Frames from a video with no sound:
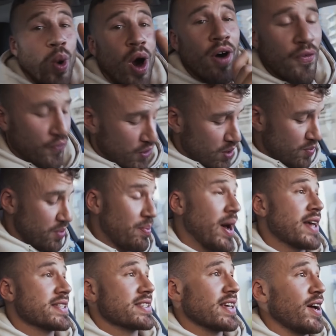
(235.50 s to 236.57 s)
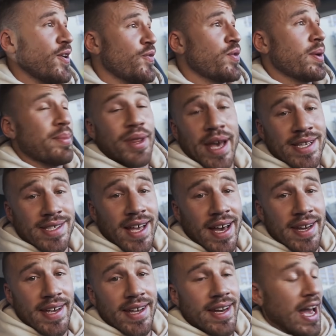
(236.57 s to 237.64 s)
myself outside of my comfort zone to try and start
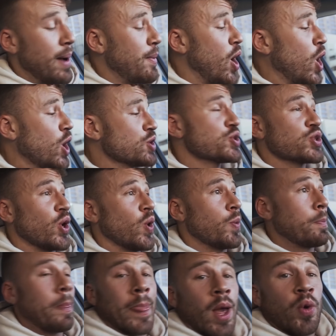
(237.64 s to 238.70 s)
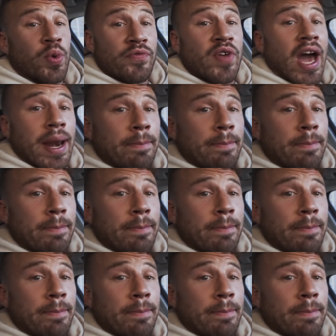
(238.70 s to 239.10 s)
this YouTube channel and to create